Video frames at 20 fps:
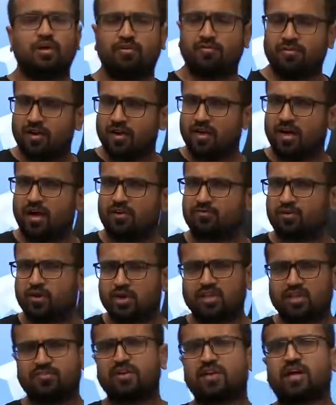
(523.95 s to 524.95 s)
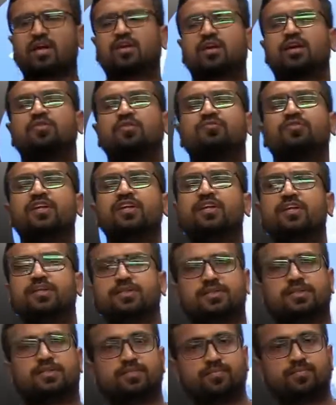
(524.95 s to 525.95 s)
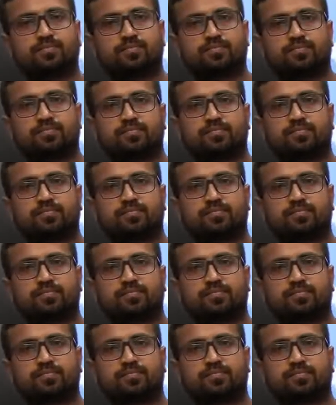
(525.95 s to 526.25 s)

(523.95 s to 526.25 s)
We love to live in our convenience.